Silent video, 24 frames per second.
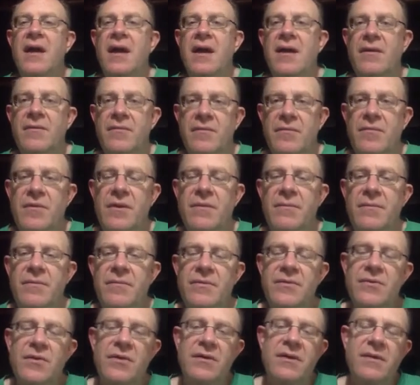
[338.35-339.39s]
I will
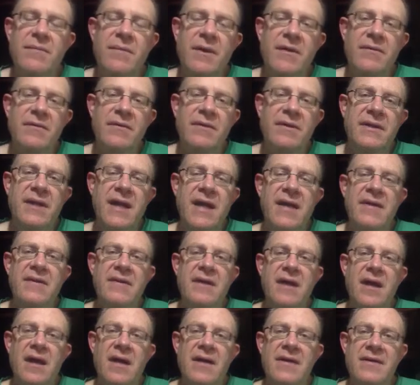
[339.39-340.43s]
talk about it
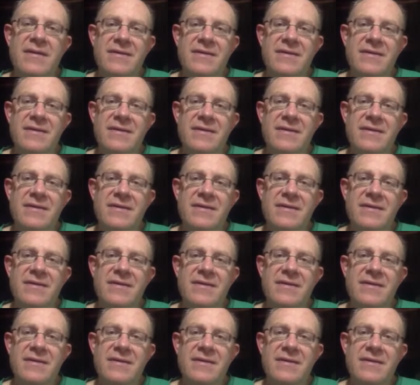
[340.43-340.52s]
later.